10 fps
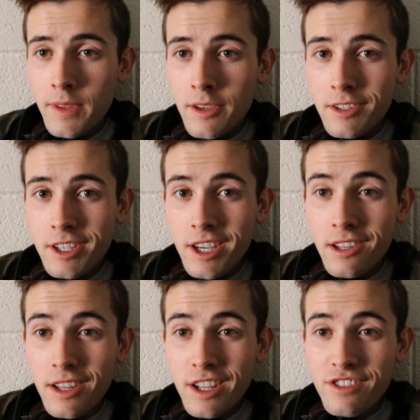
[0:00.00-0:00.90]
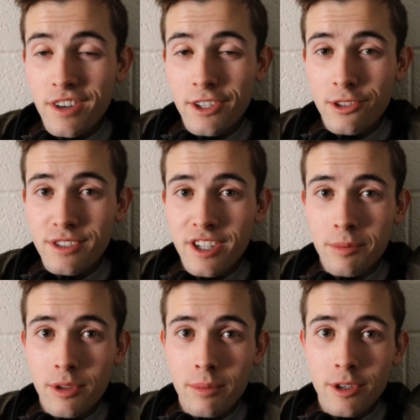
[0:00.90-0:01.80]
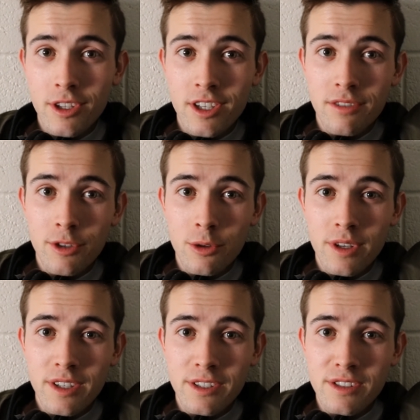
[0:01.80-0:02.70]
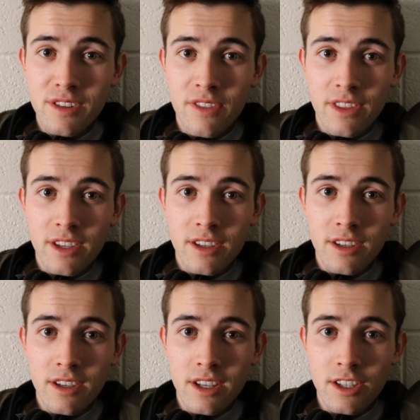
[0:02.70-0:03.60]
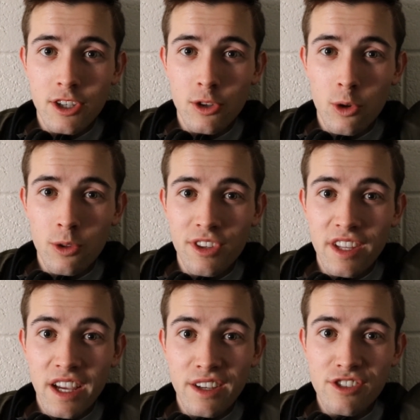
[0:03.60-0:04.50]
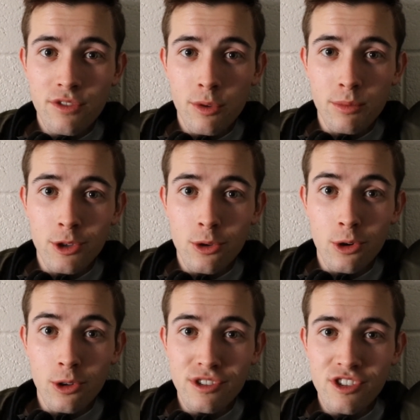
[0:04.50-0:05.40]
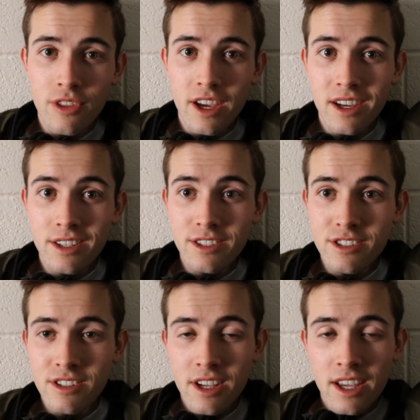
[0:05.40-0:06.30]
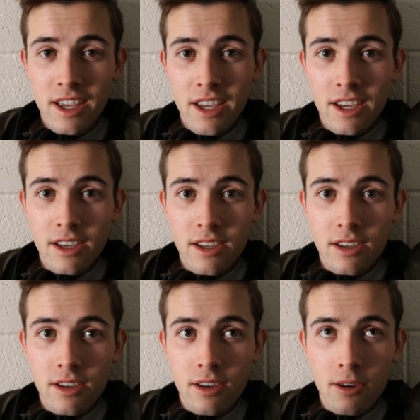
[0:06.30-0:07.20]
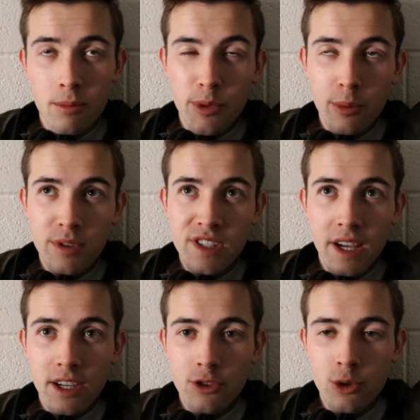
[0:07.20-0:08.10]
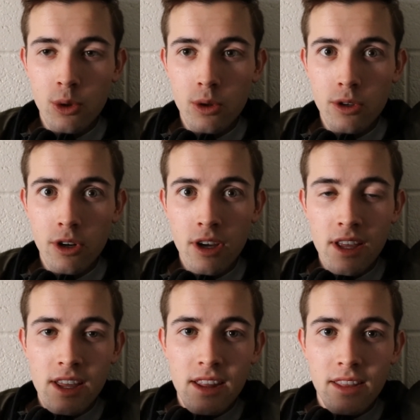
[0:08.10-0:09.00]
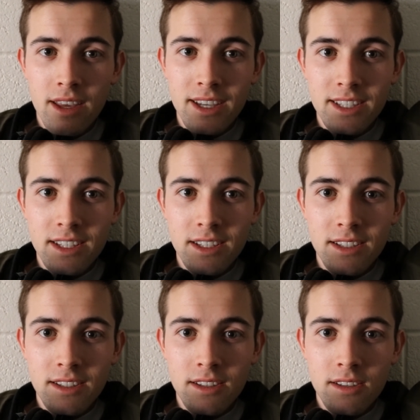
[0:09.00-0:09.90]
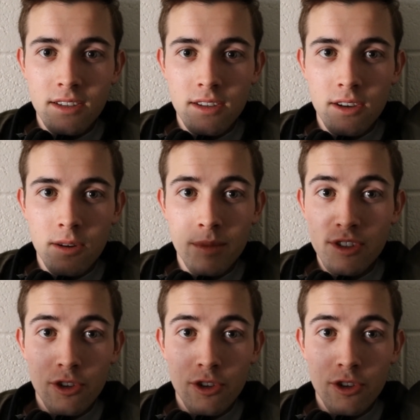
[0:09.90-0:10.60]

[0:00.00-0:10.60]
Okay, last final example I'm going to give you is the good old Nest from Google. So that is a thermostat controller that can, it's